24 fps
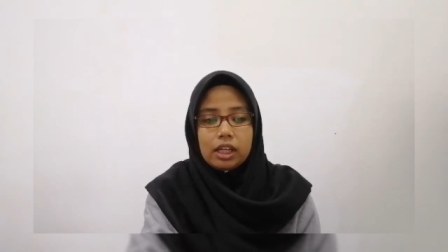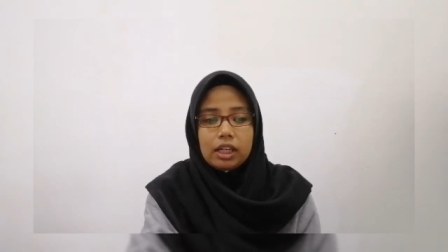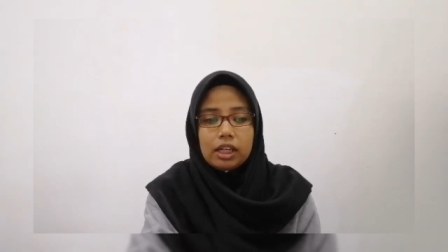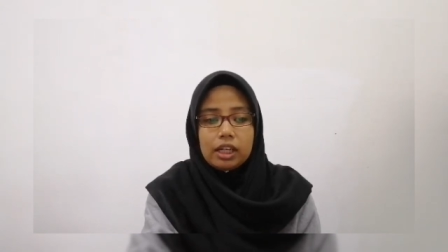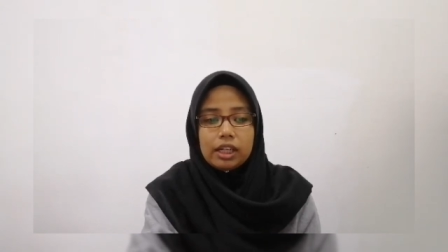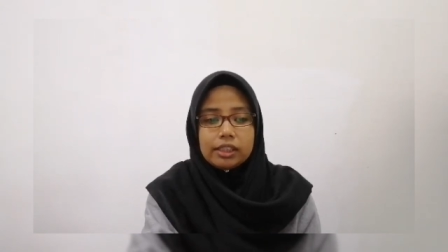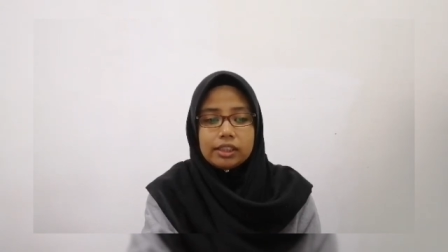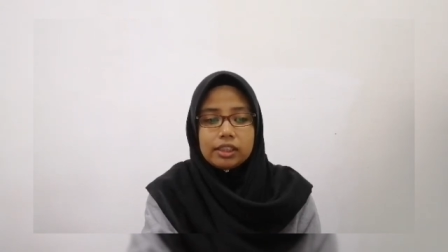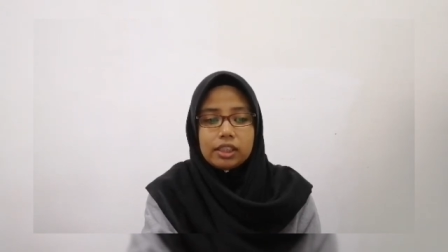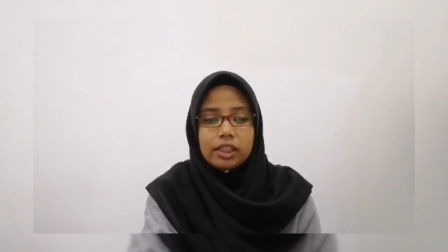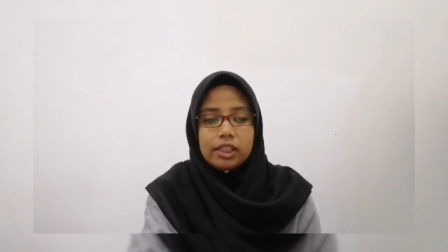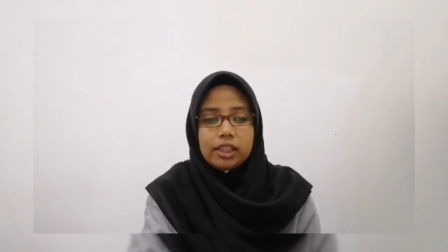
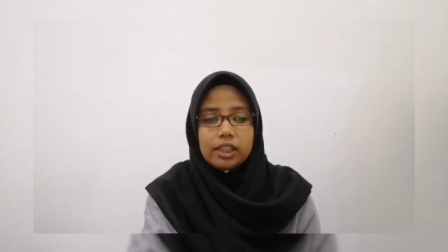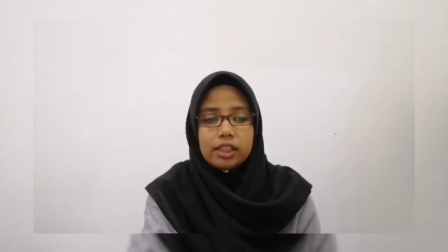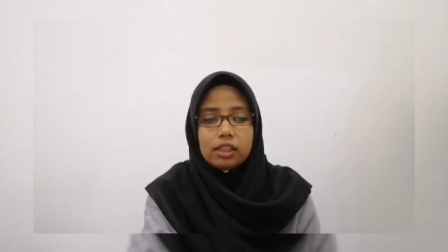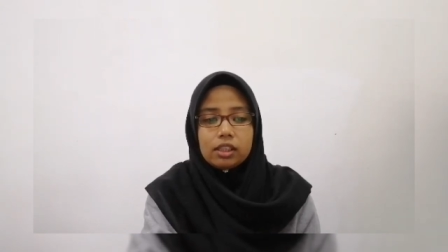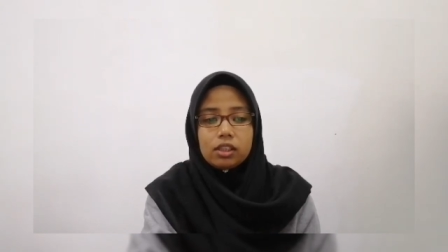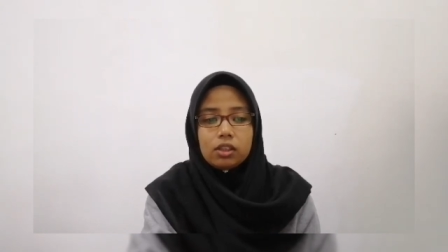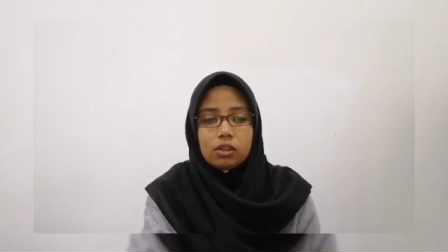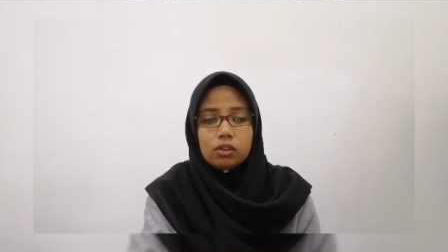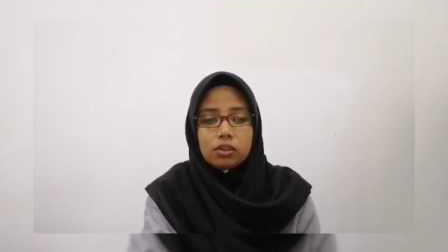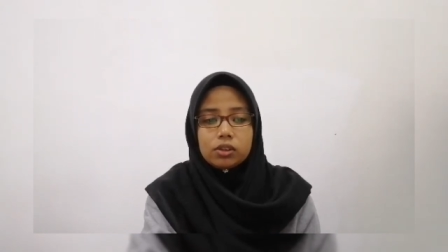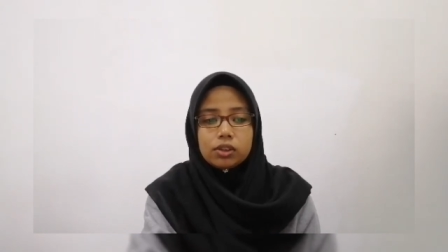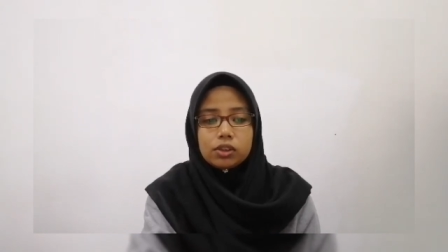Lastly,
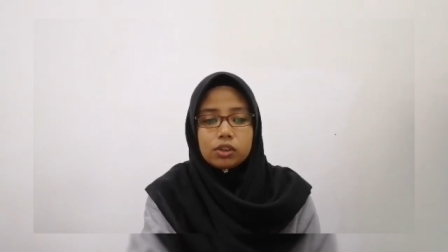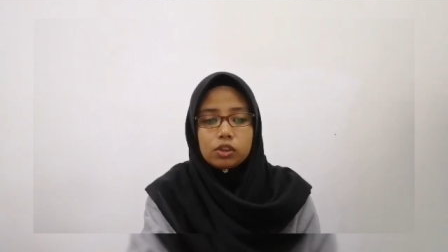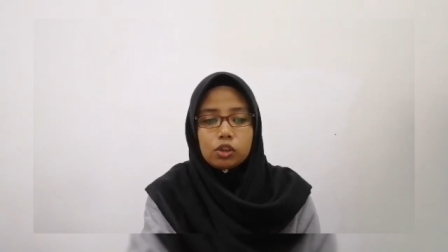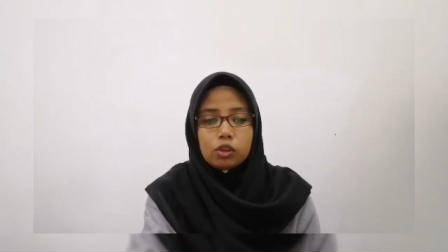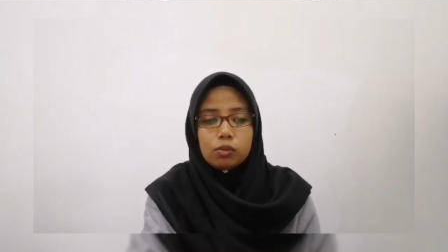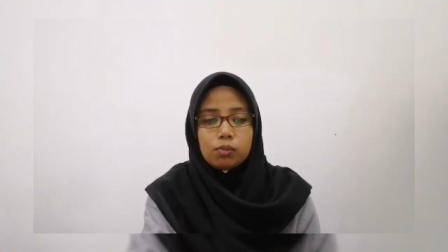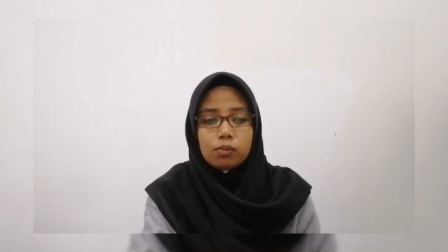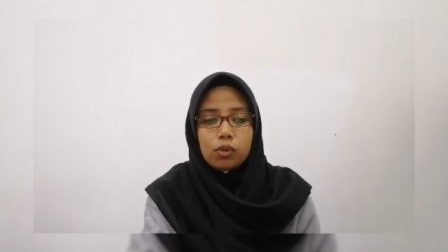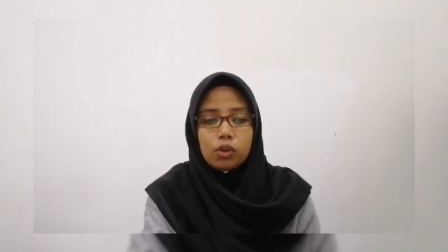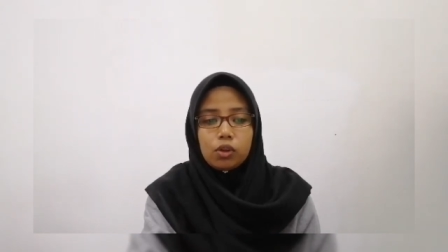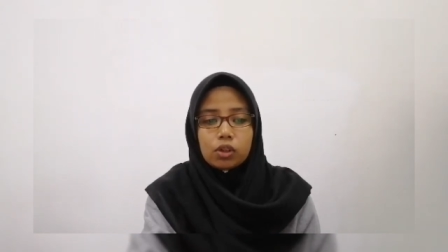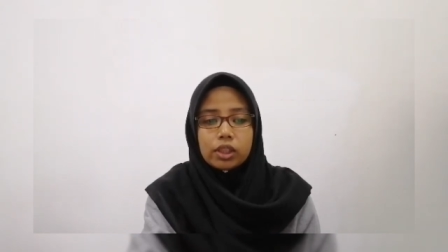
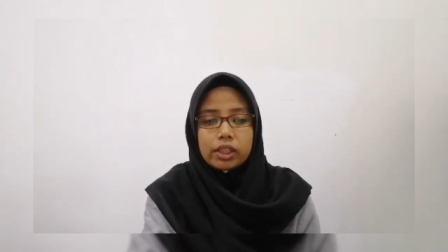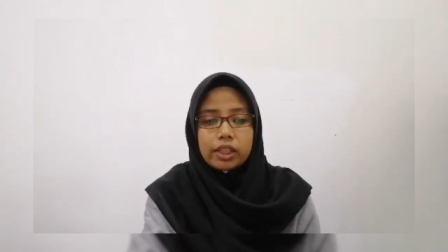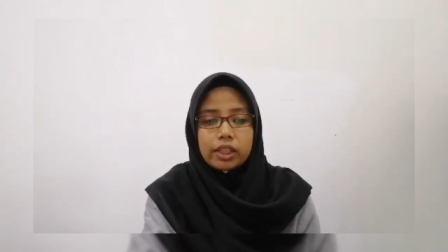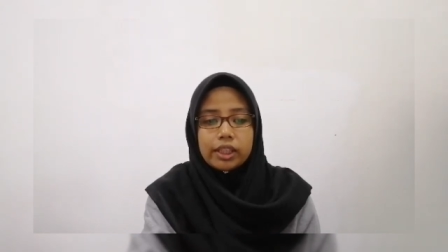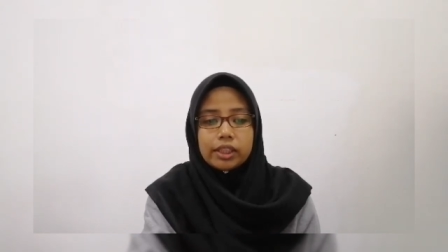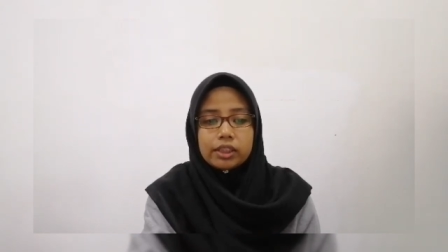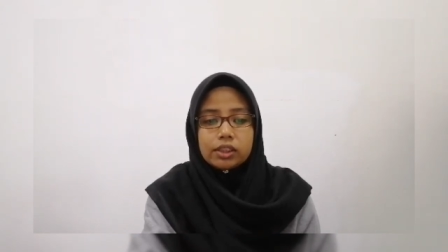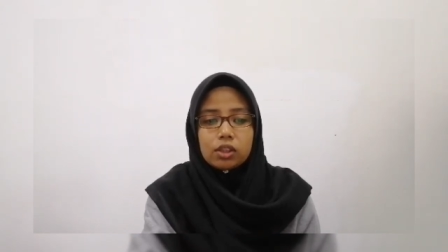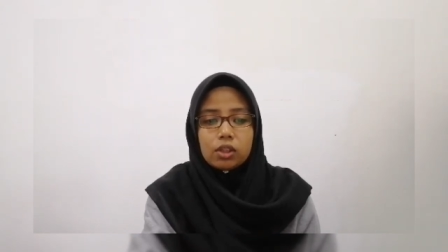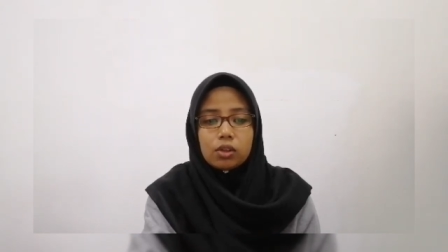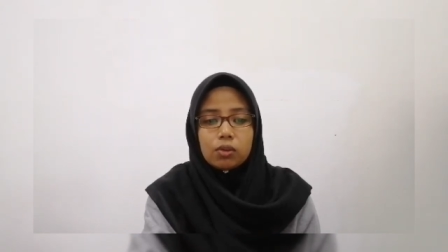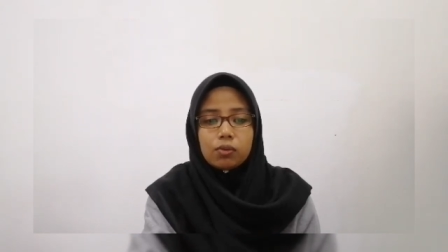also
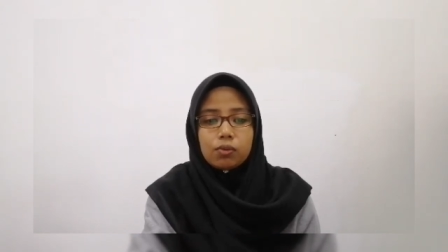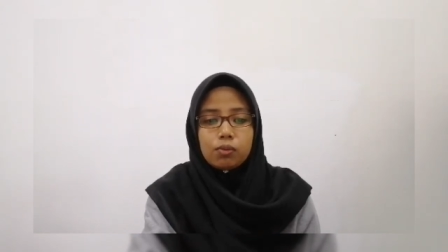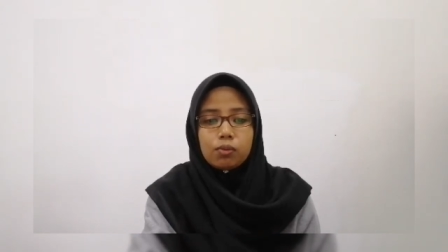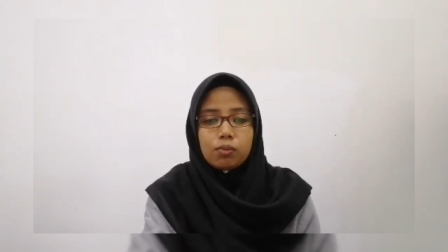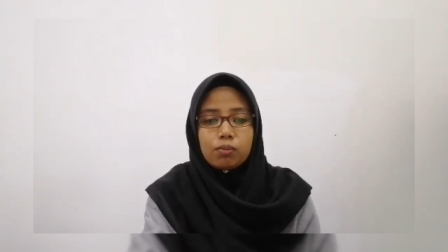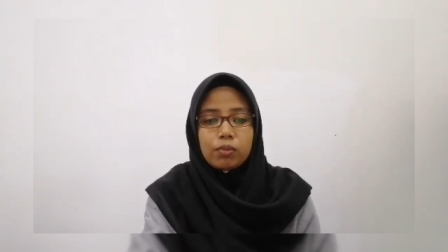blockage of